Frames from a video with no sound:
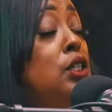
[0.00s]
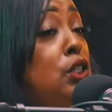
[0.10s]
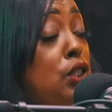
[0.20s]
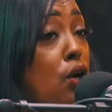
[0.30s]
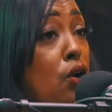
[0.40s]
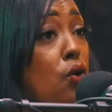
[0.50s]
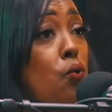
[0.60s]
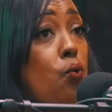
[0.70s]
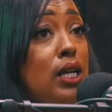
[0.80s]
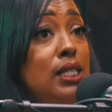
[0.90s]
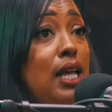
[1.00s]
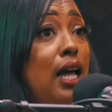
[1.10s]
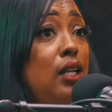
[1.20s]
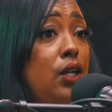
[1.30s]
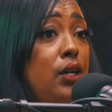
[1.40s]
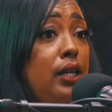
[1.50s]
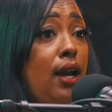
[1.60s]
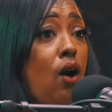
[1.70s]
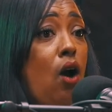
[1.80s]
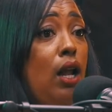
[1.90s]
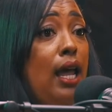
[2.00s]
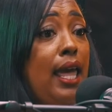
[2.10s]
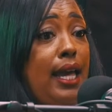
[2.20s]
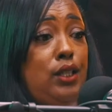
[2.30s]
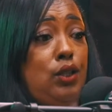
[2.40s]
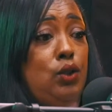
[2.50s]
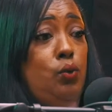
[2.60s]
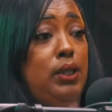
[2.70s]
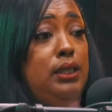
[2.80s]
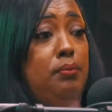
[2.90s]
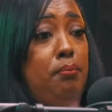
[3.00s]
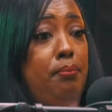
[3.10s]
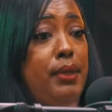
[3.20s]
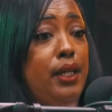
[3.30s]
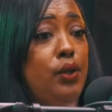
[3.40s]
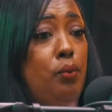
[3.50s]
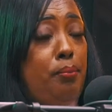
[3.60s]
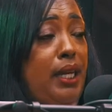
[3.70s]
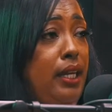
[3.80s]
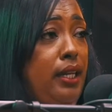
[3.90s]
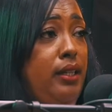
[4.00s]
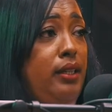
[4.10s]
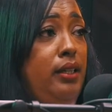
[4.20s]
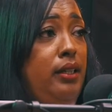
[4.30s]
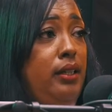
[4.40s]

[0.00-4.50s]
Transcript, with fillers: So once I learned that all I had to do was middleman,